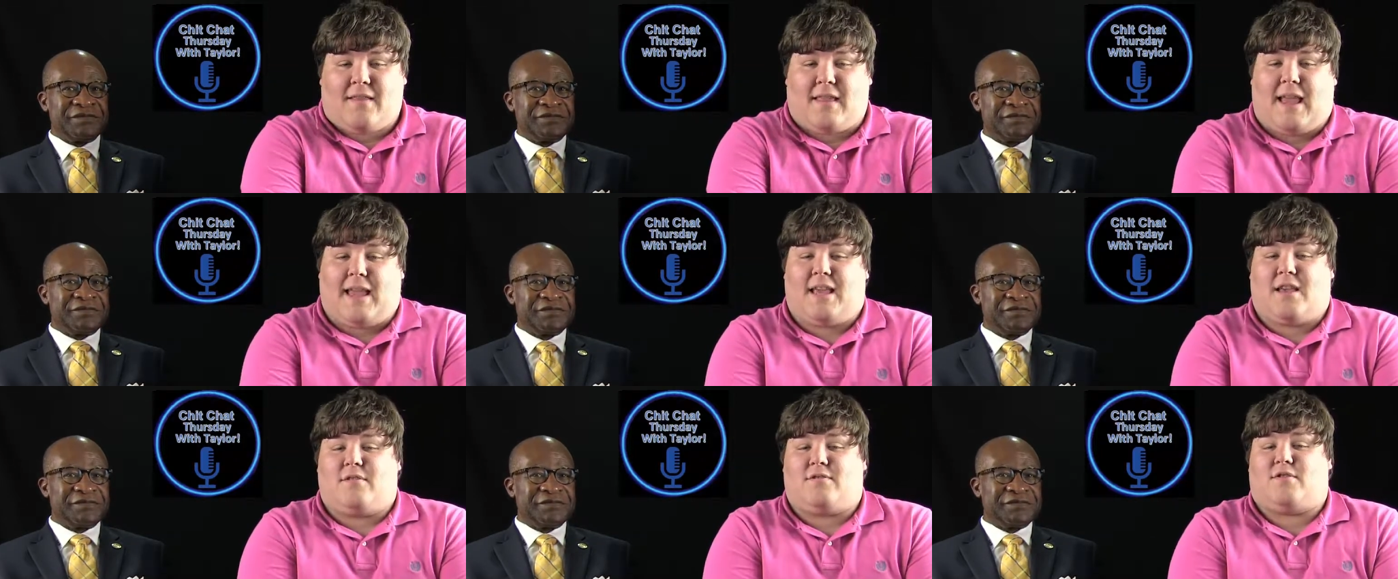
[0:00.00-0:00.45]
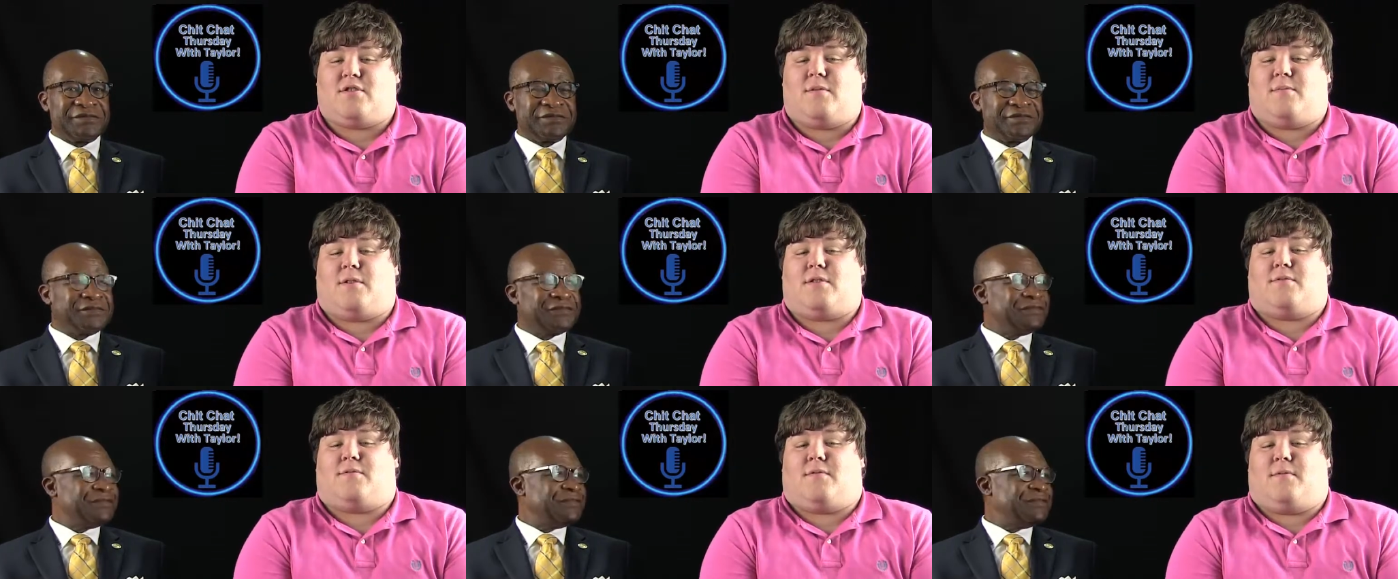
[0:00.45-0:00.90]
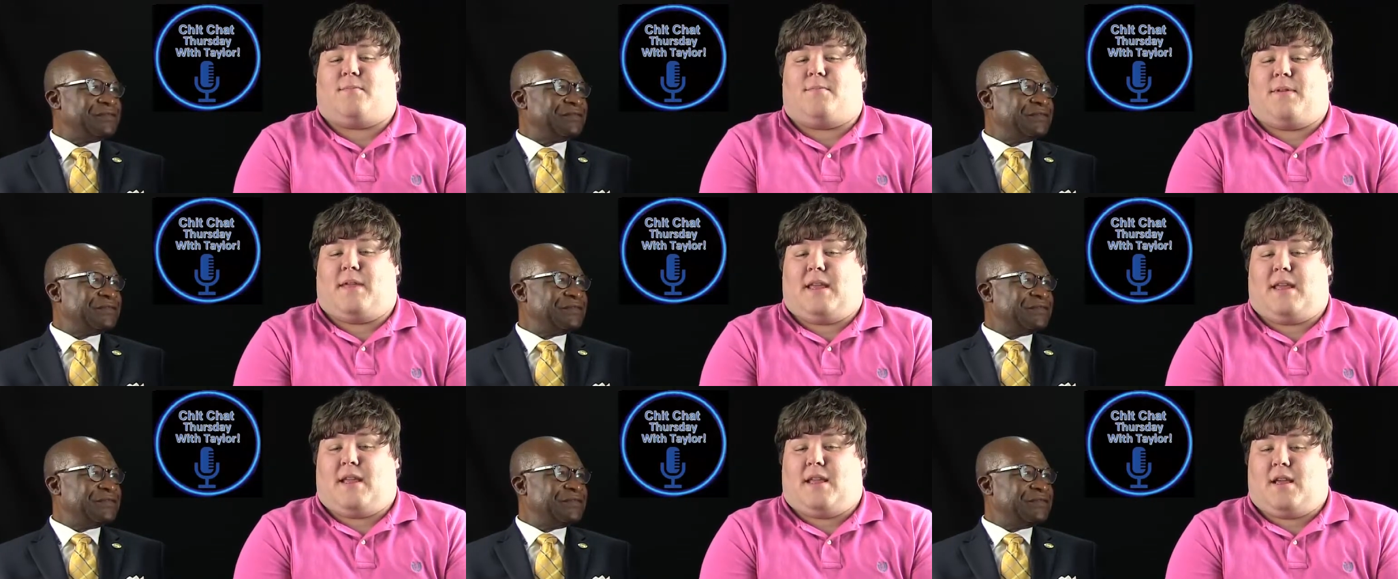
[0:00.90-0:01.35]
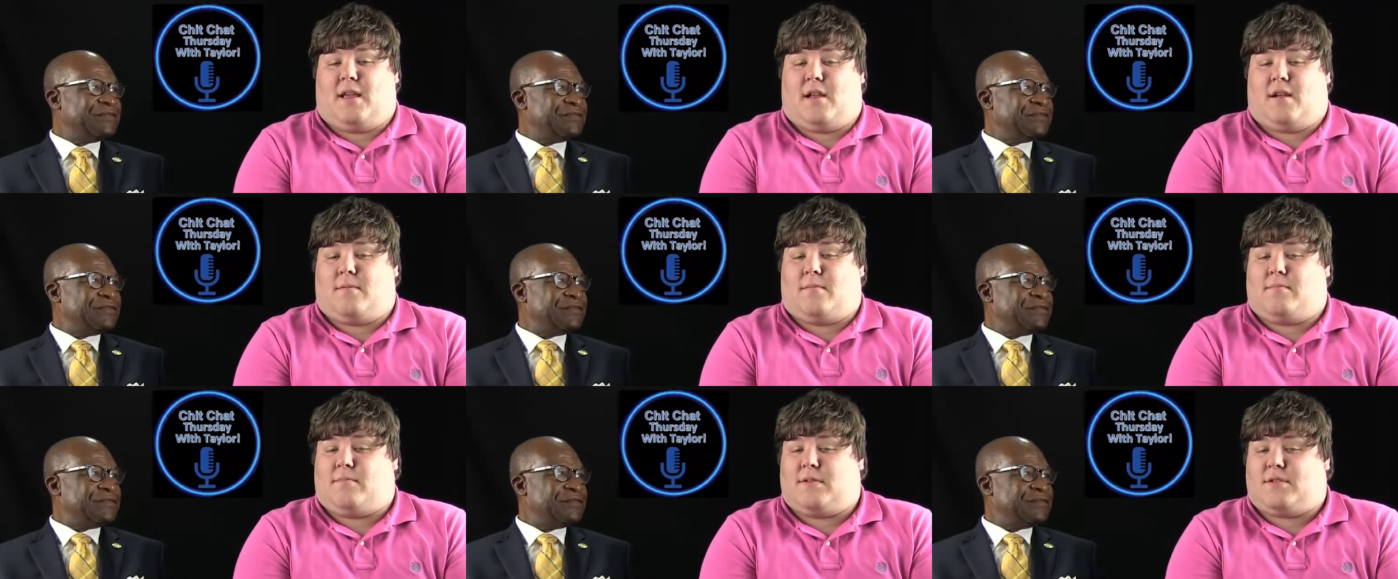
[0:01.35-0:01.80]
Speaker 1: Thank you so much for being
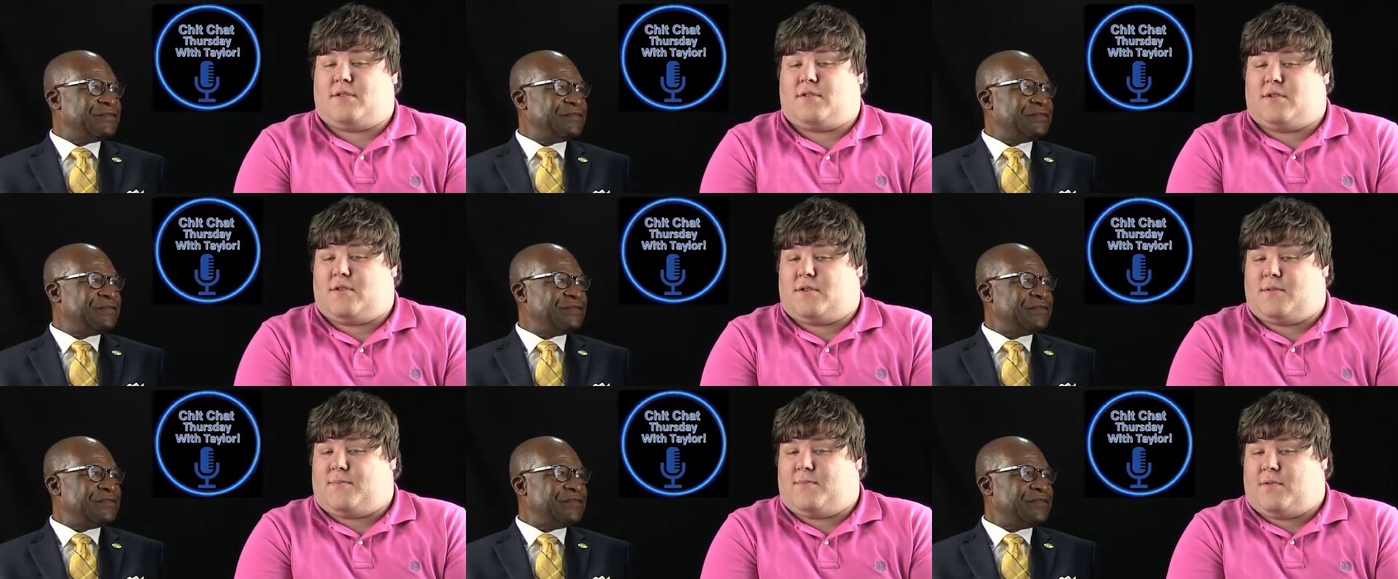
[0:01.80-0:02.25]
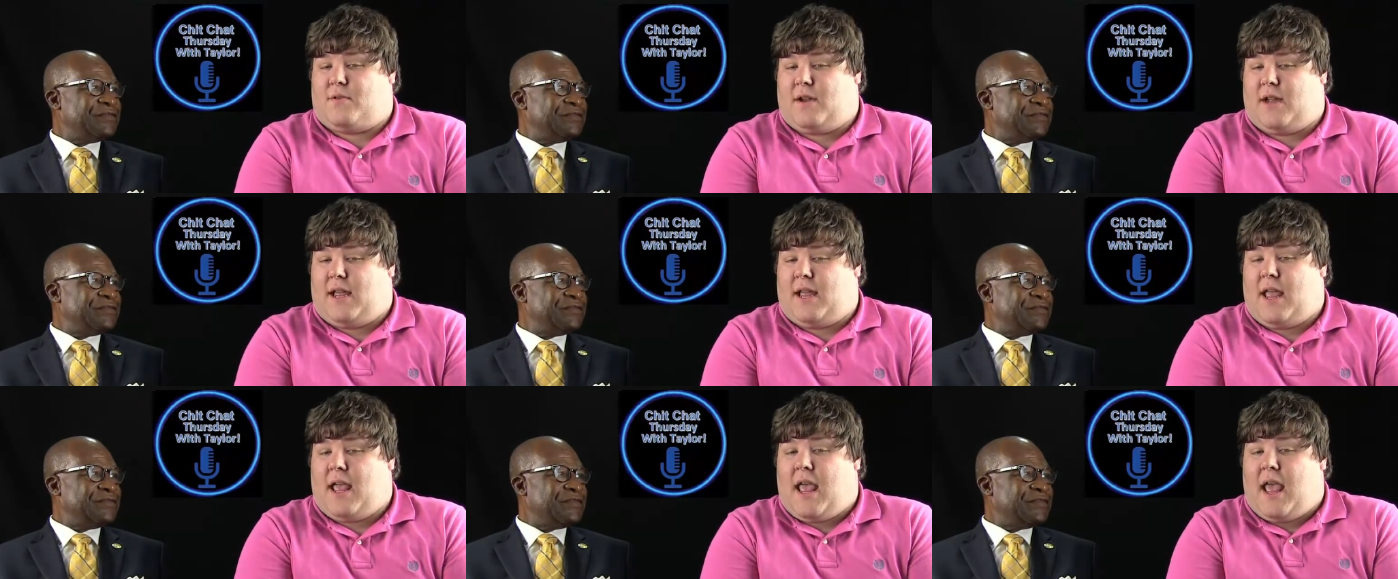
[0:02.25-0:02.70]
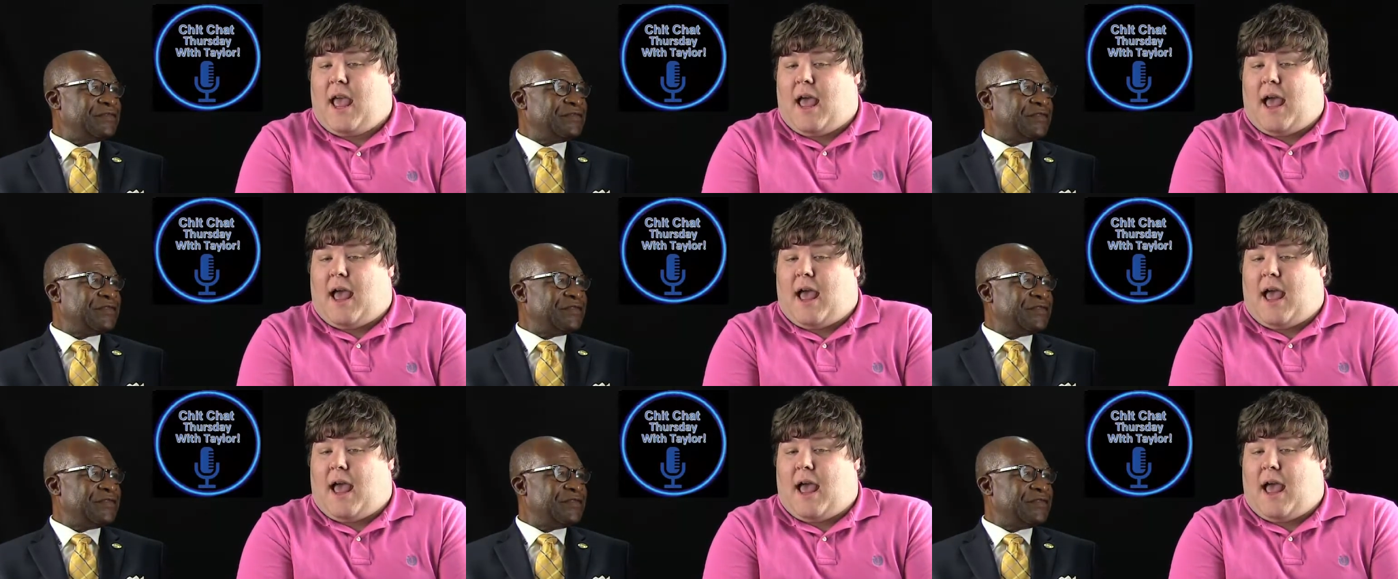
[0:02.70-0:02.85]
here, Mr. Dupree.